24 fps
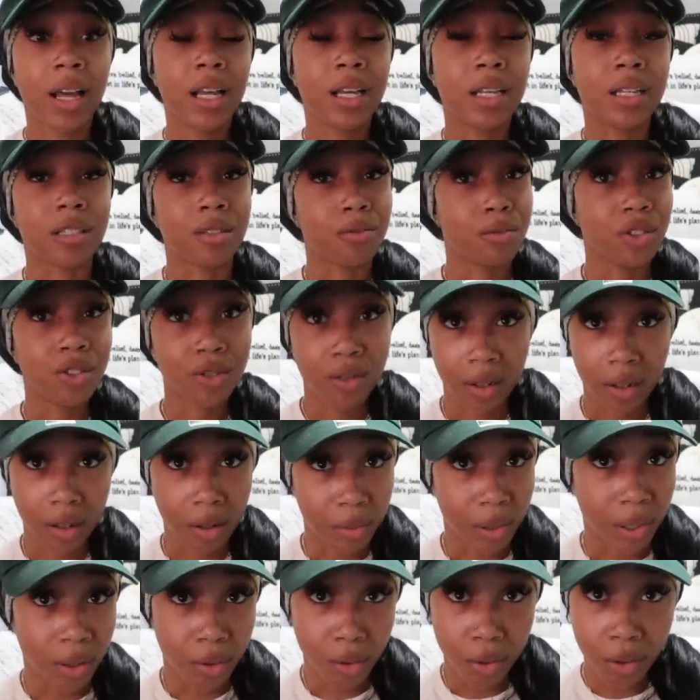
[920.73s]
is what you need to
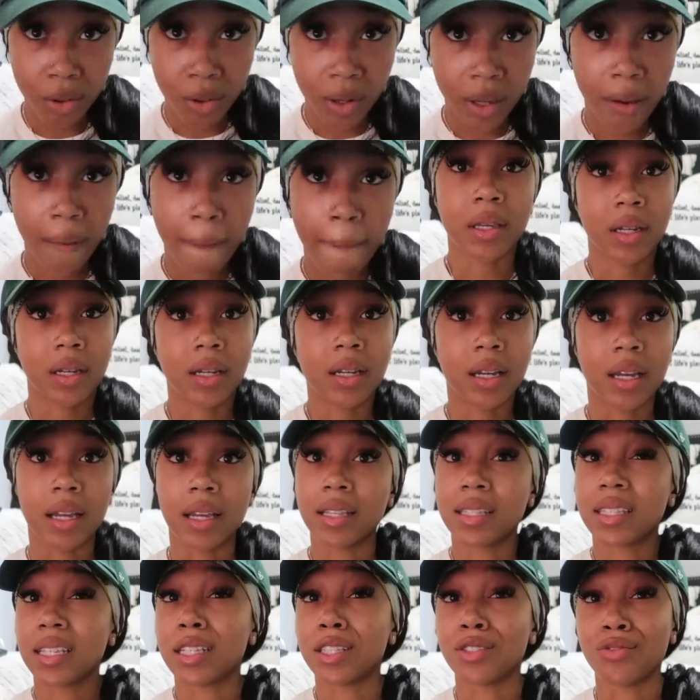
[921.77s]
be doing,
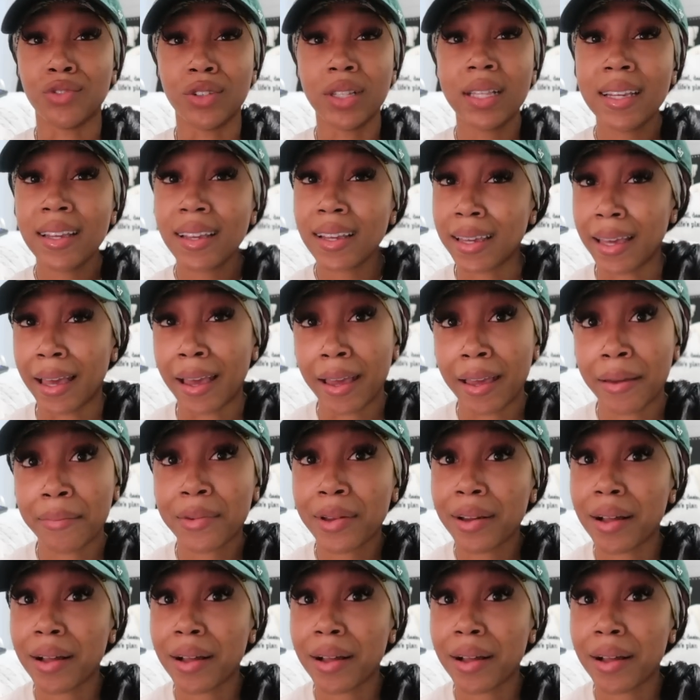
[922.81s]
because it's really a game.